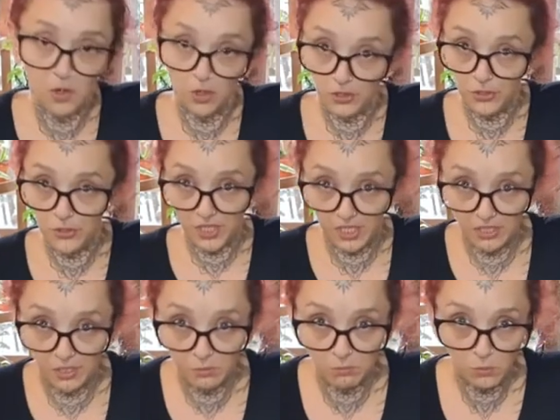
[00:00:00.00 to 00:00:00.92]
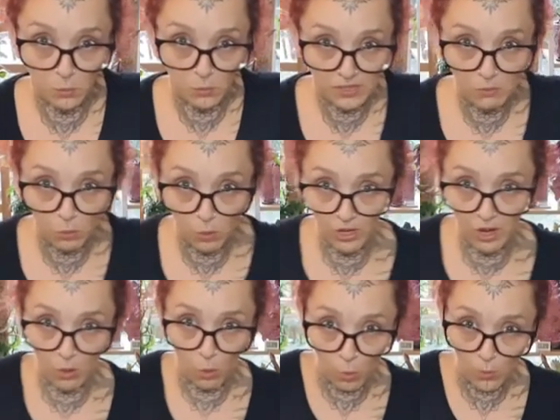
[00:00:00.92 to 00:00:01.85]
I'm not using them with
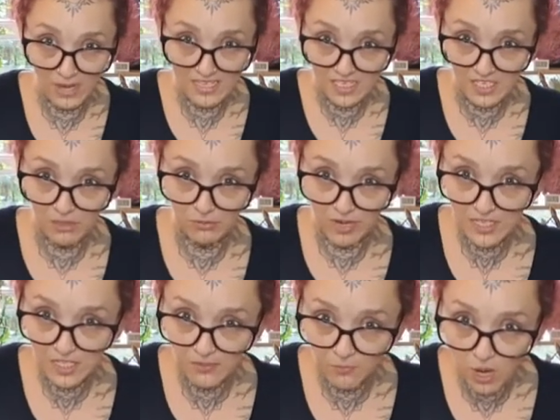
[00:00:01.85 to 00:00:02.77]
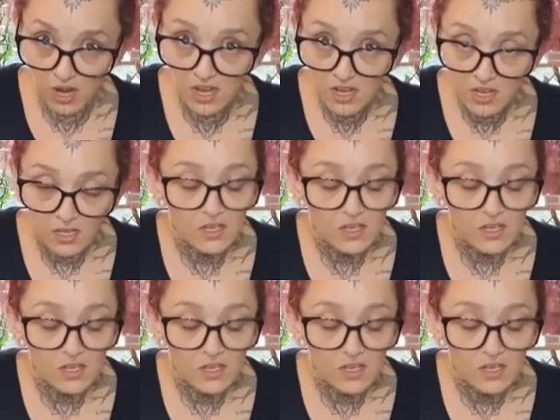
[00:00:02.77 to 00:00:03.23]
water always in the reservoir